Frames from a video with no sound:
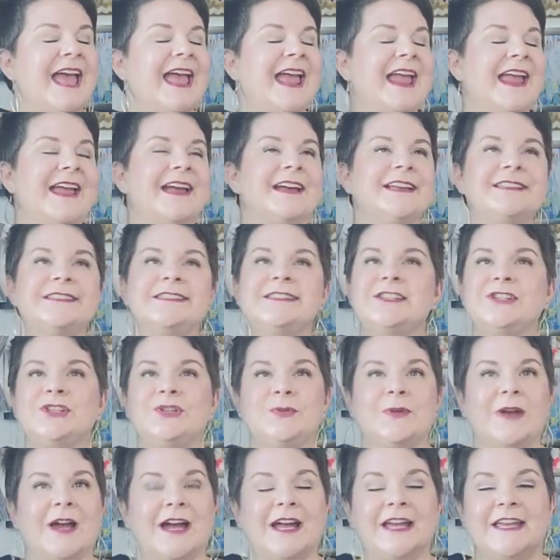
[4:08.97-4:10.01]
And
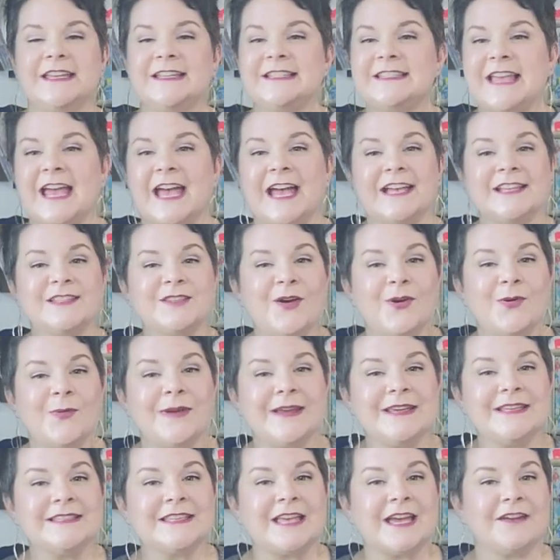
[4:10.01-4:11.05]
you guys, as
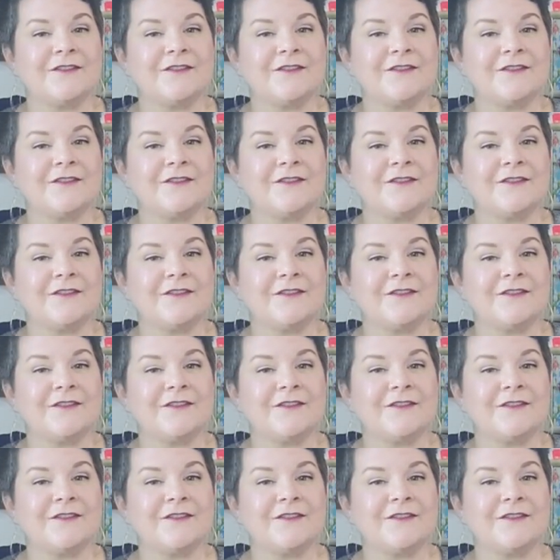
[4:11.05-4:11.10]
always,